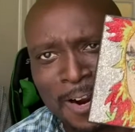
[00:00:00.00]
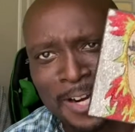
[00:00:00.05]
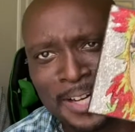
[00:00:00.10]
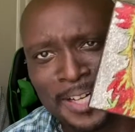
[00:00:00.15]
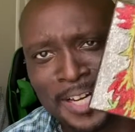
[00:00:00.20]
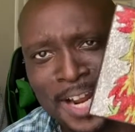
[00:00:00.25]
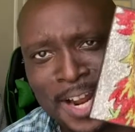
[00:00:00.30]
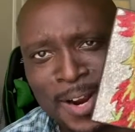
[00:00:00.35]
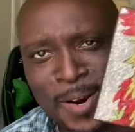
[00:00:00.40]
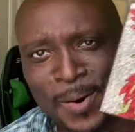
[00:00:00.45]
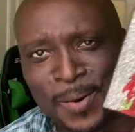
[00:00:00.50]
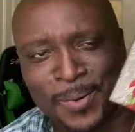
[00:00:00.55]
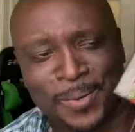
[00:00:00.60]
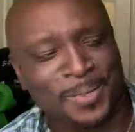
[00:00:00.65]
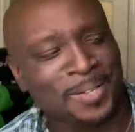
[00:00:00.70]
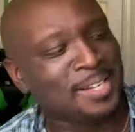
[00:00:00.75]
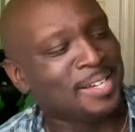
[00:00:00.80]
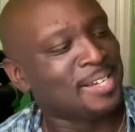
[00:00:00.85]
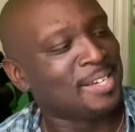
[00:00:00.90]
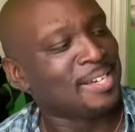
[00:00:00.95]
to go.
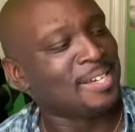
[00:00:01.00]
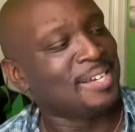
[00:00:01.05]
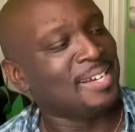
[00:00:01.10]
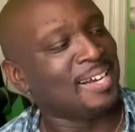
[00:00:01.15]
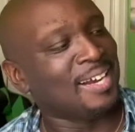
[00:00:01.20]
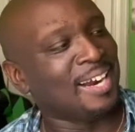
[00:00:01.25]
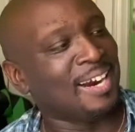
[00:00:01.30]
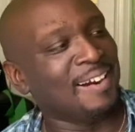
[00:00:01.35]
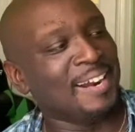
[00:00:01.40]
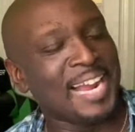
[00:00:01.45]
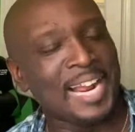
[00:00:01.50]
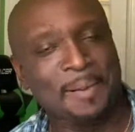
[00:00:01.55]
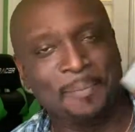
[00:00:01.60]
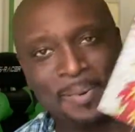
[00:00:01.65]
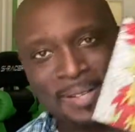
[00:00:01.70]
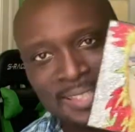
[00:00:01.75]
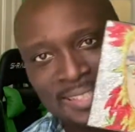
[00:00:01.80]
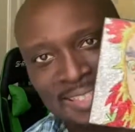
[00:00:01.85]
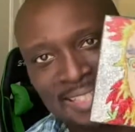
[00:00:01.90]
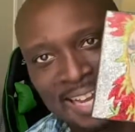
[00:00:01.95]
All right,
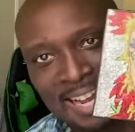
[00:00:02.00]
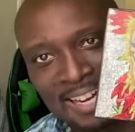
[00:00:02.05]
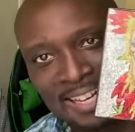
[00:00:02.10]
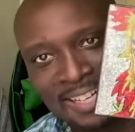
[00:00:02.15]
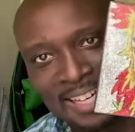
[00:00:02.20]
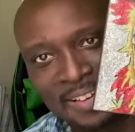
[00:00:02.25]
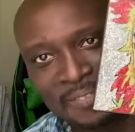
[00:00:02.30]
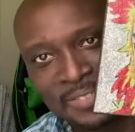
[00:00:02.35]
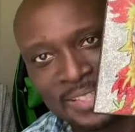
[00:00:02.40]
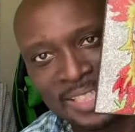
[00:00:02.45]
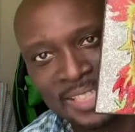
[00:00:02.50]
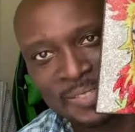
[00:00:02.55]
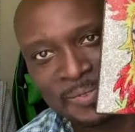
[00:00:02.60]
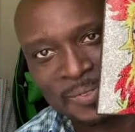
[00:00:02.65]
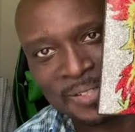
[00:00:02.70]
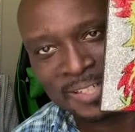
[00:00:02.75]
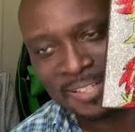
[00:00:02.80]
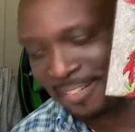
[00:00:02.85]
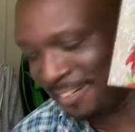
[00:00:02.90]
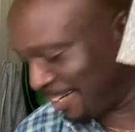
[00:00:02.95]
but I love this
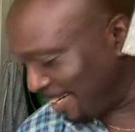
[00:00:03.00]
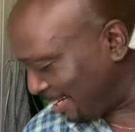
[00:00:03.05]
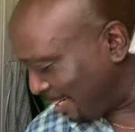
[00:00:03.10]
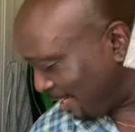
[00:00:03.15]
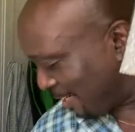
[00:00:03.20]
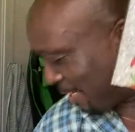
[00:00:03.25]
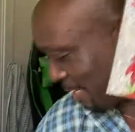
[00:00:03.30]
one right.